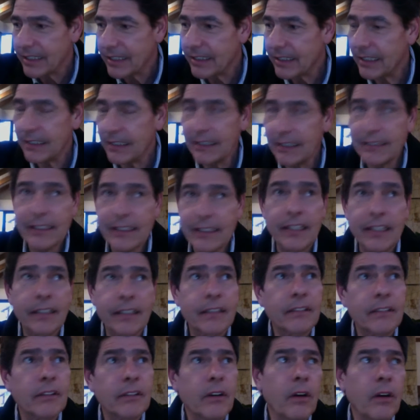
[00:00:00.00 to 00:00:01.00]
then they say,
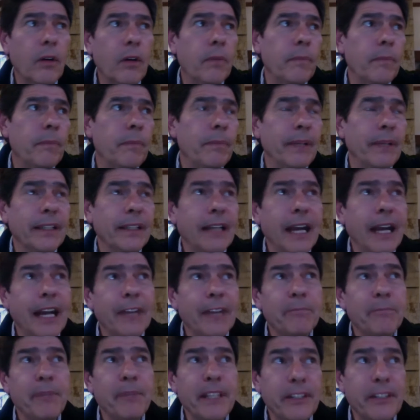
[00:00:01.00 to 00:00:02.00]
oh, but
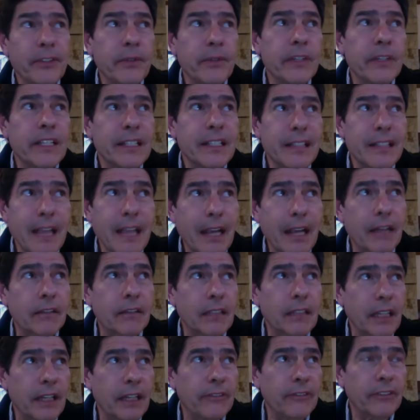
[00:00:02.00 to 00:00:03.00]
I've been doing
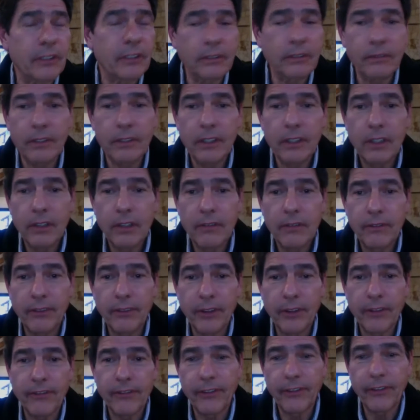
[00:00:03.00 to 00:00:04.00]
second level
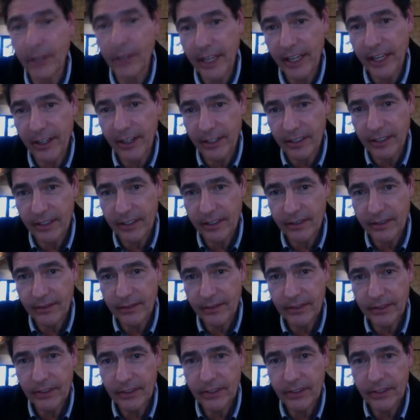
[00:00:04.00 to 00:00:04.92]
for 4 years.